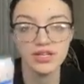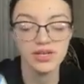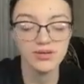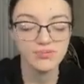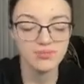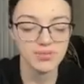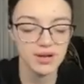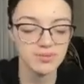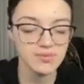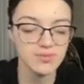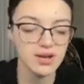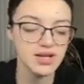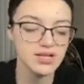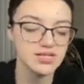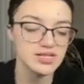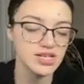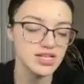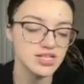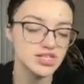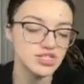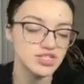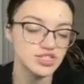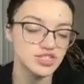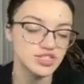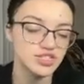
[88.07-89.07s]
but I'm not
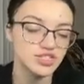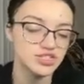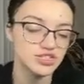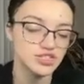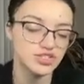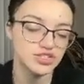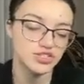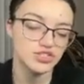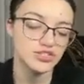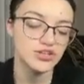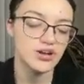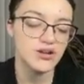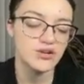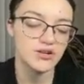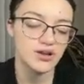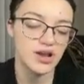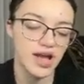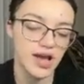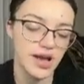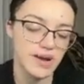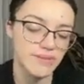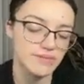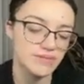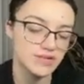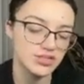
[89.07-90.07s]
exactly sure on
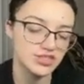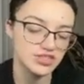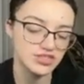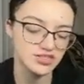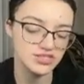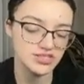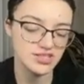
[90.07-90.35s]
how much